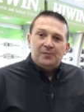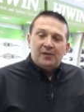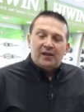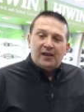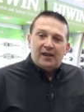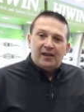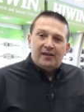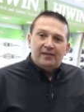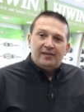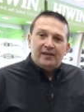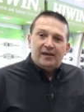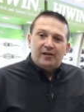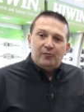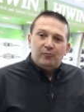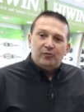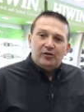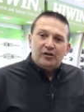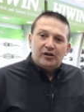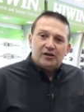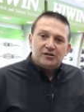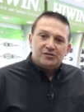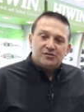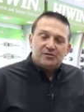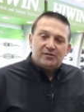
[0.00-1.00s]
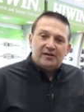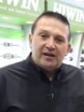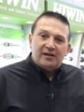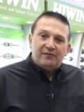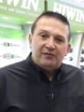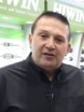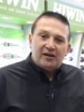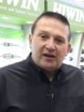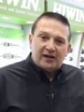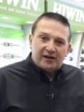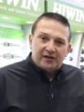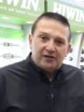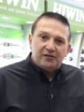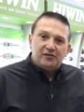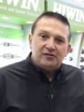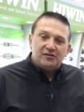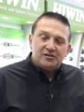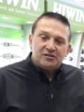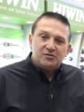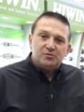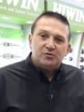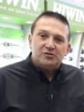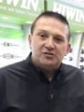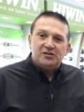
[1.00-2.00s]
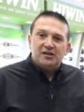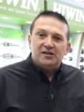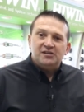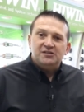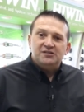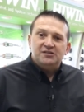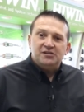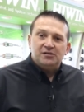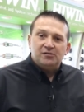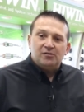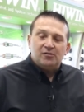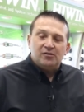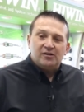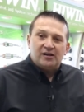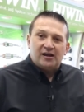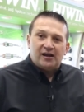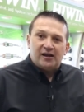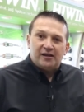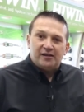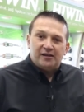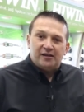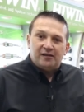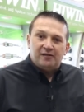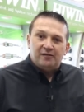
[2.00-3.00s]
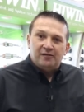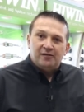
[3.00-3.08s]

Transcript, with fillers: And then we also have the ironless, which has zero cogging.